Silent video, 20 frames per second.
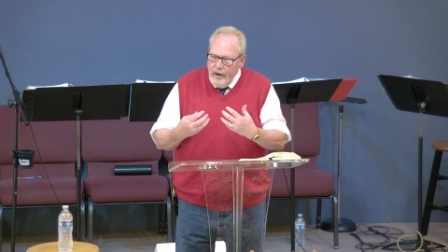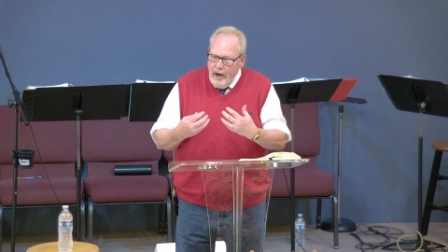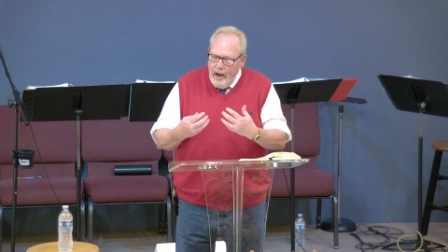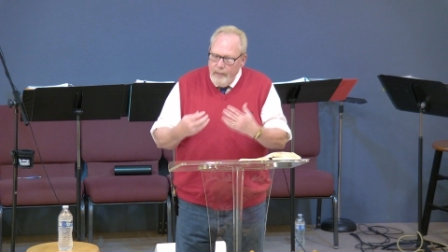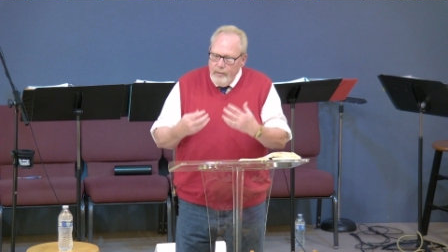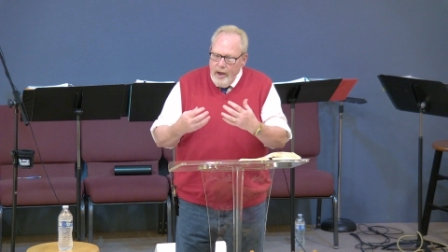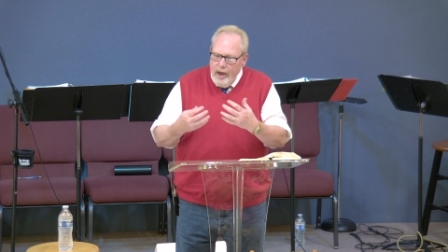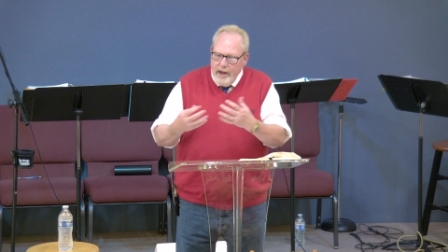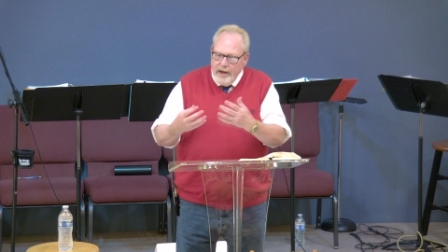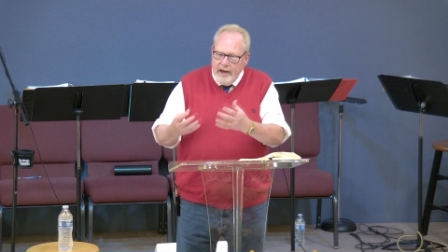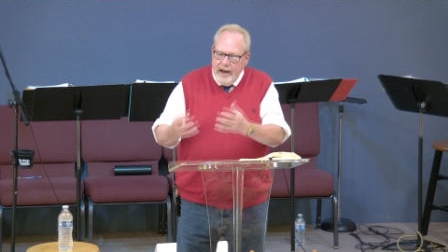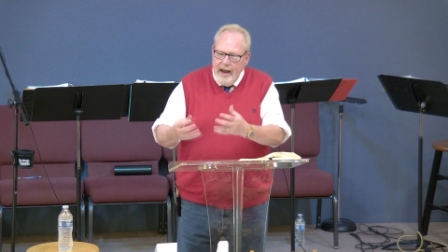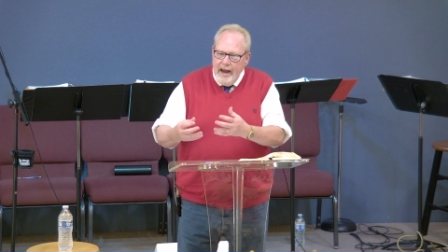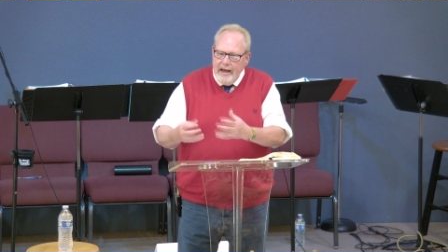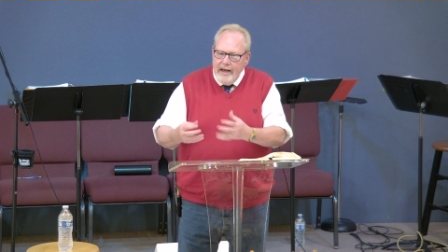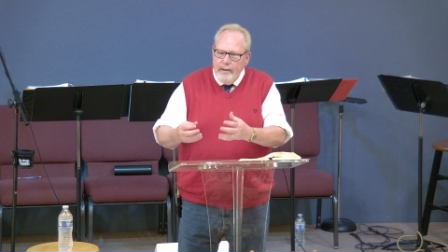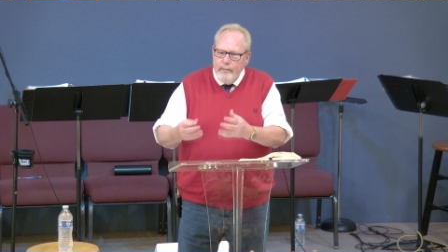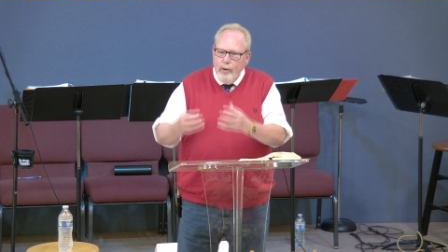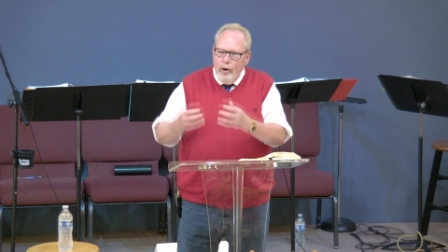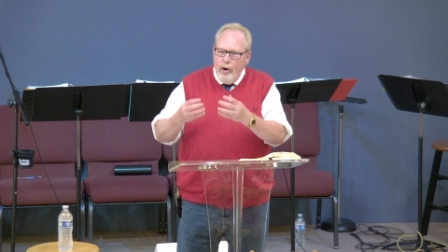I'm not a
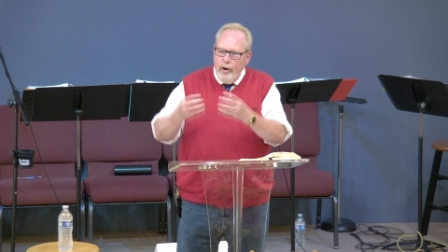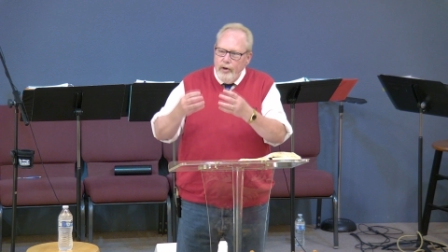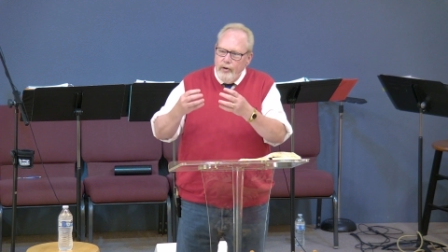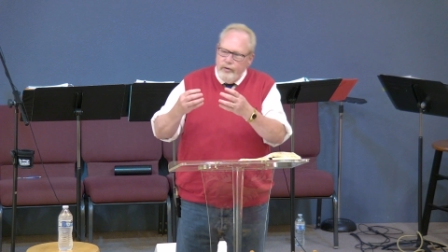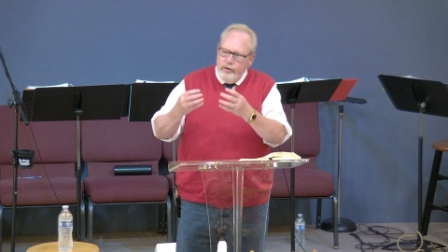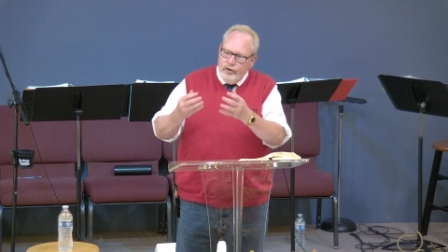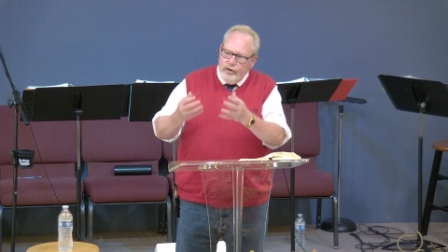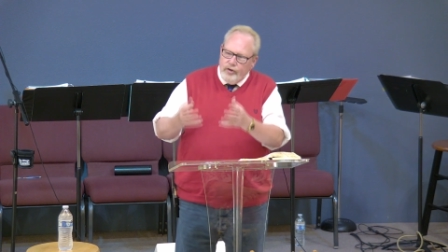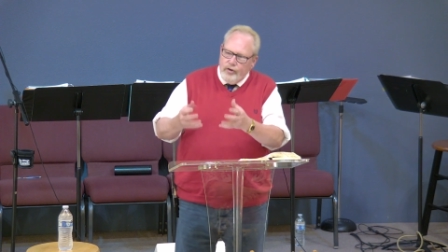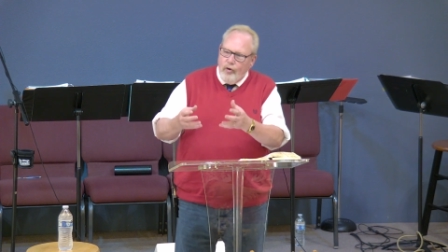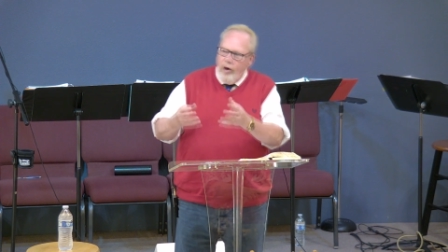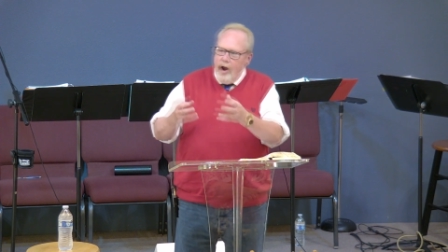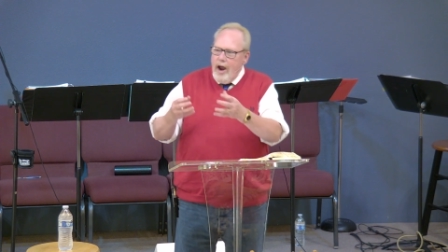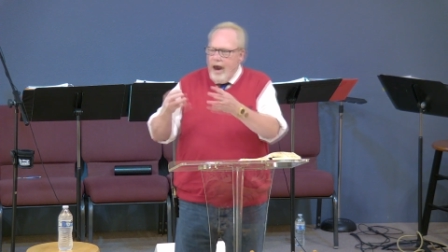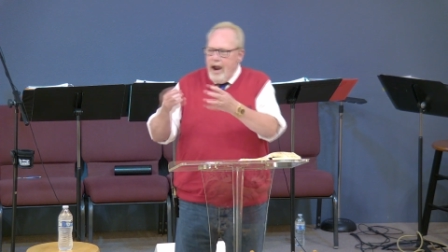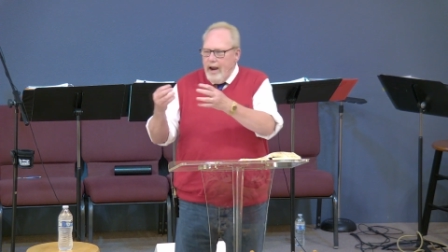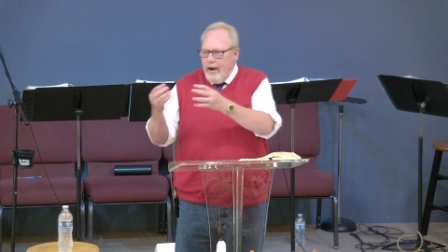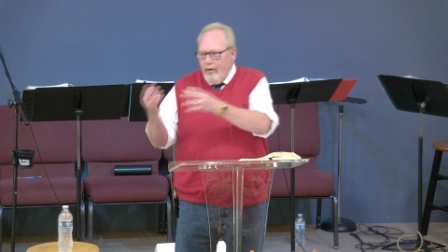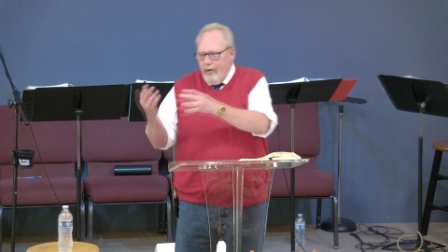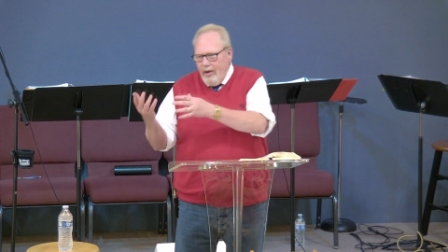candy bar you just try.